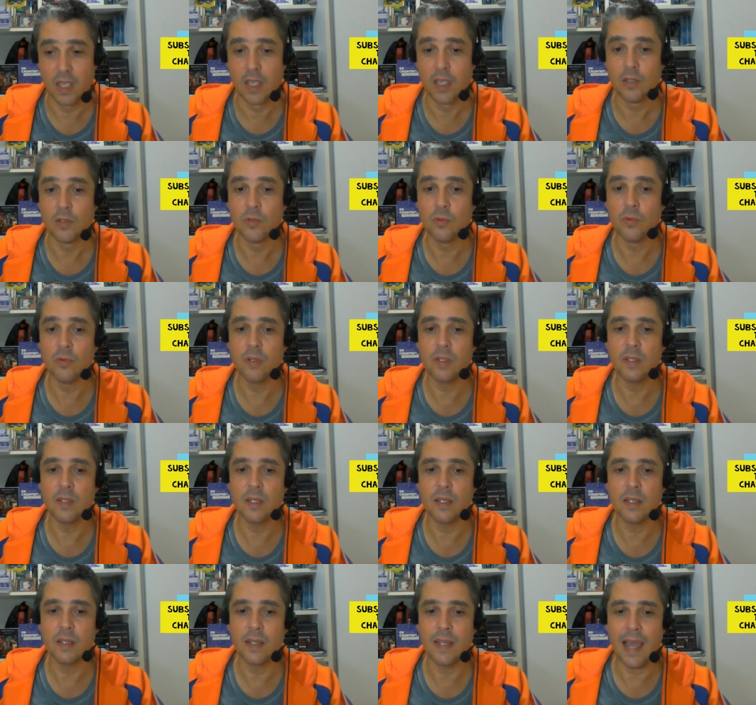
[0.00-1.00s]
During
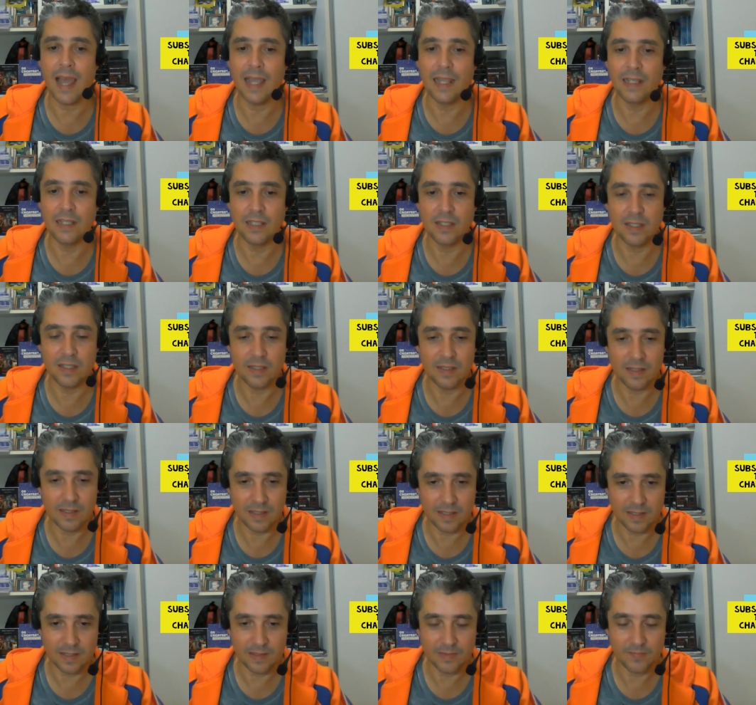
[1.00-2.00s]
the
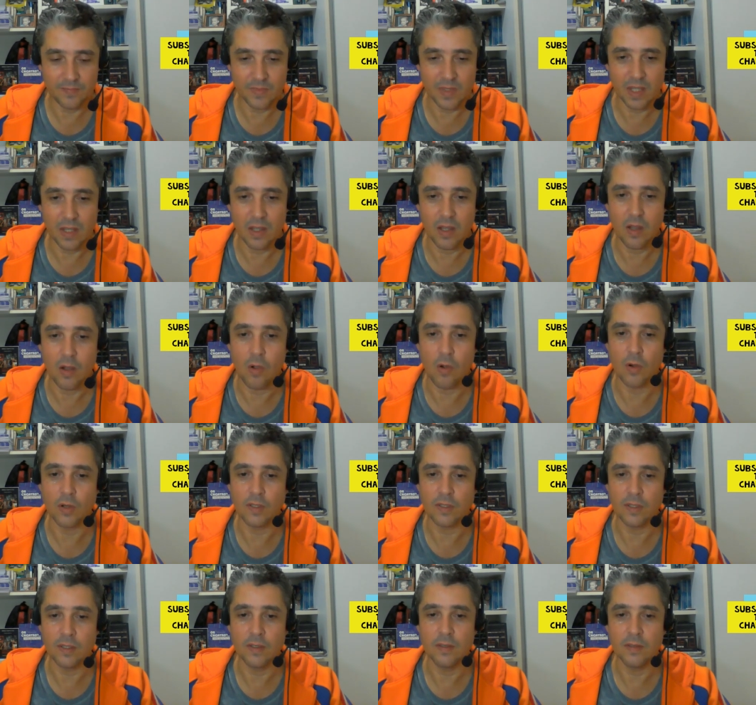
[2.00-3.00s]
90s,
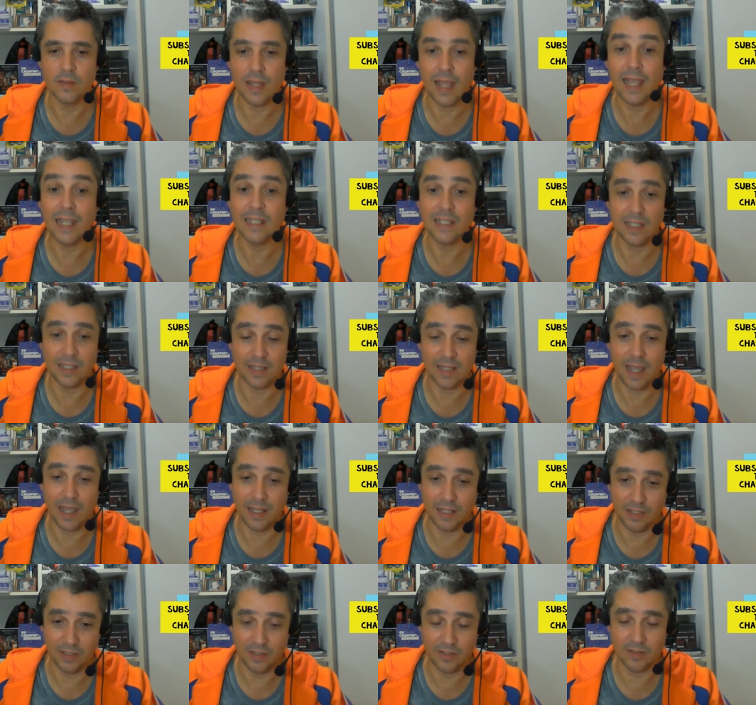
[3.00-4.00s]

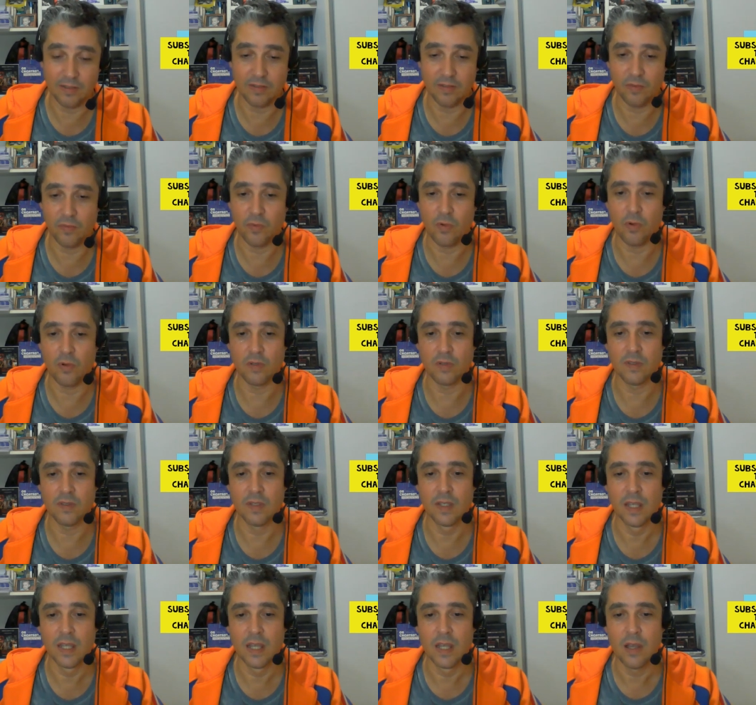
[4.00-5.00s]
1990s of course,
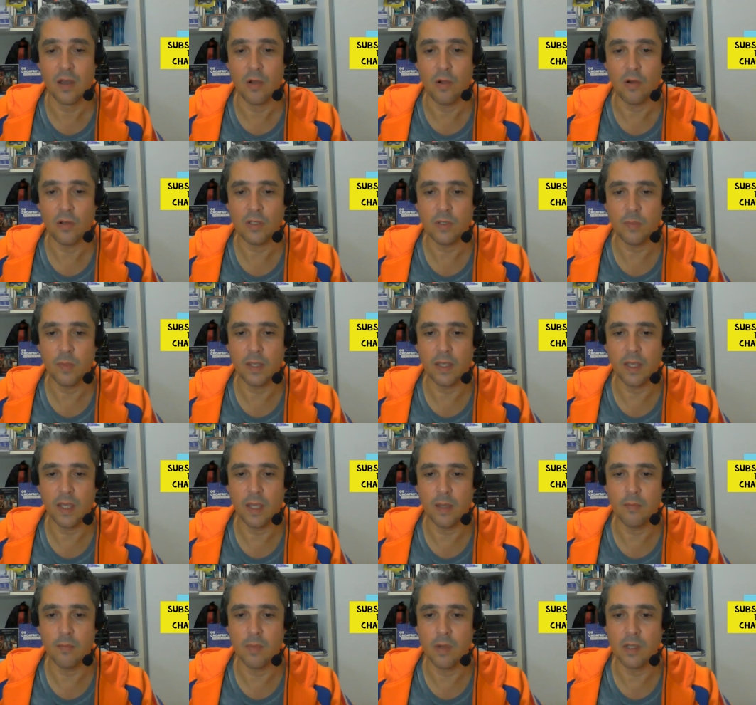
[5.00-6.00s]
Rorty
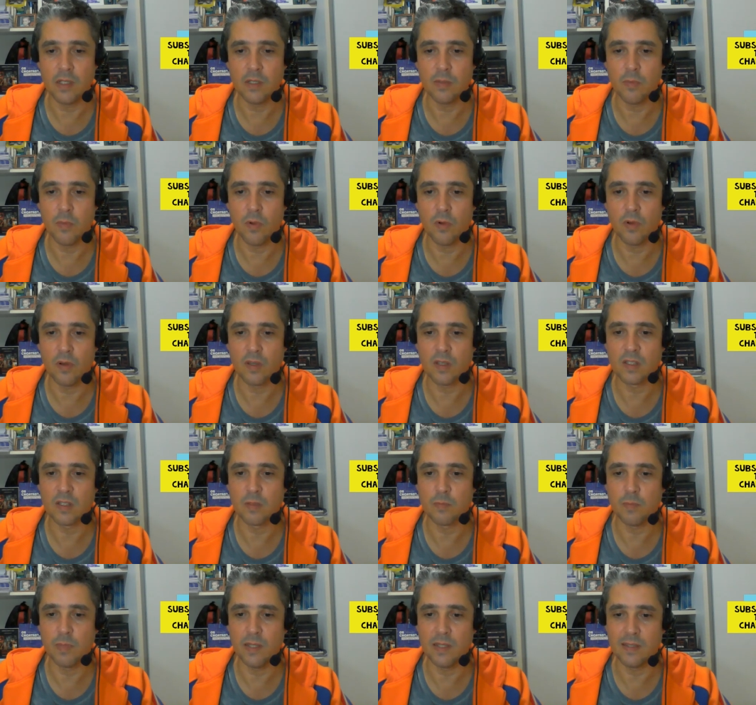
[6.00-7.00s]
became much more
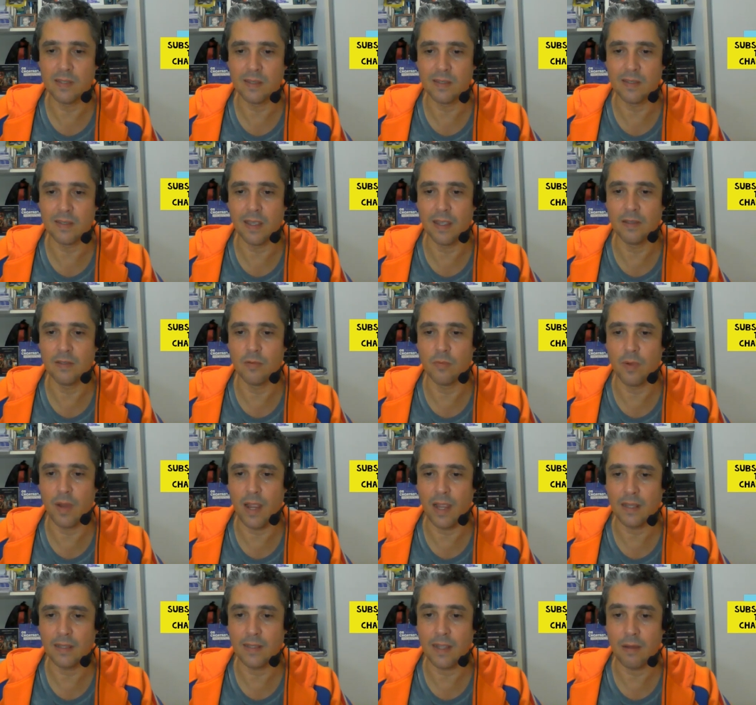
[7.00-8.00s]
explicit and
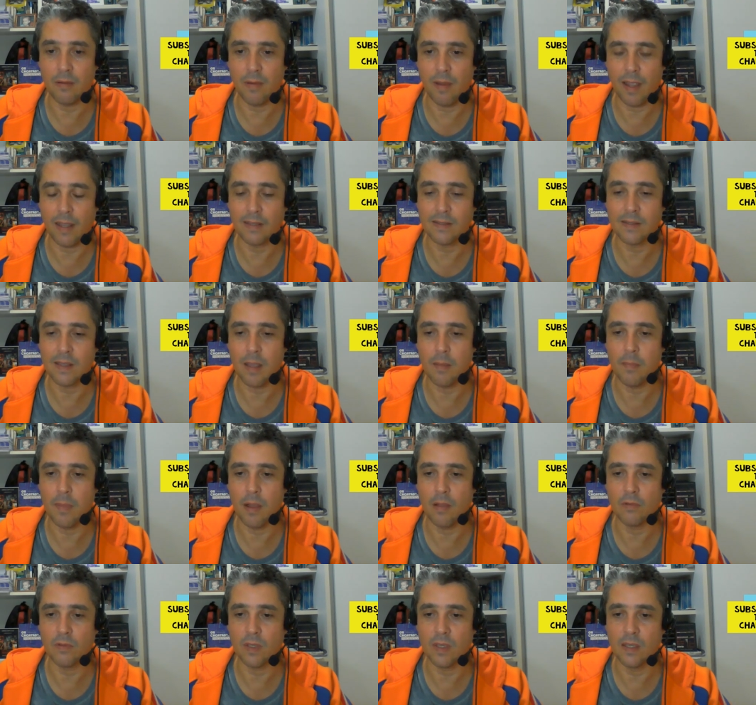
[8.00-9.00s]
direct, direct
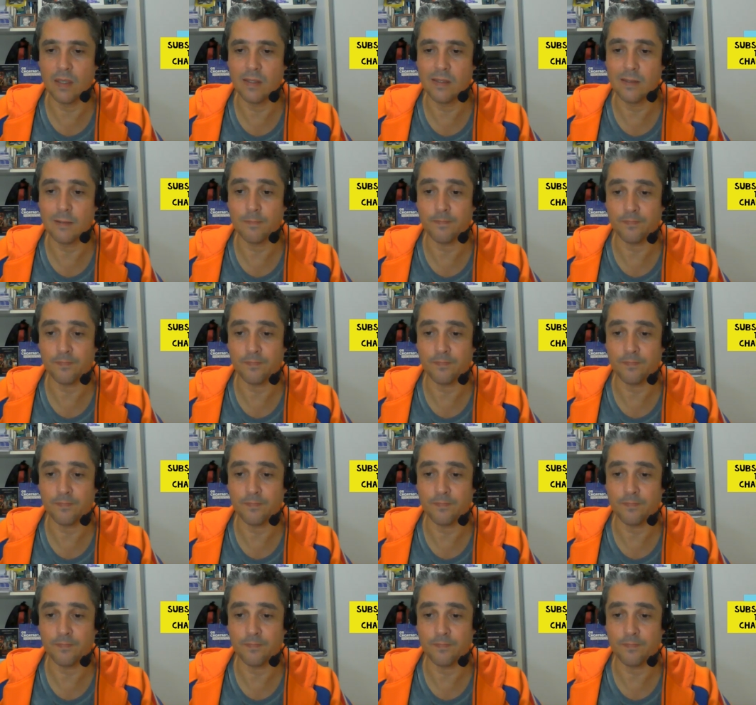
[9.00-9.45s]
about his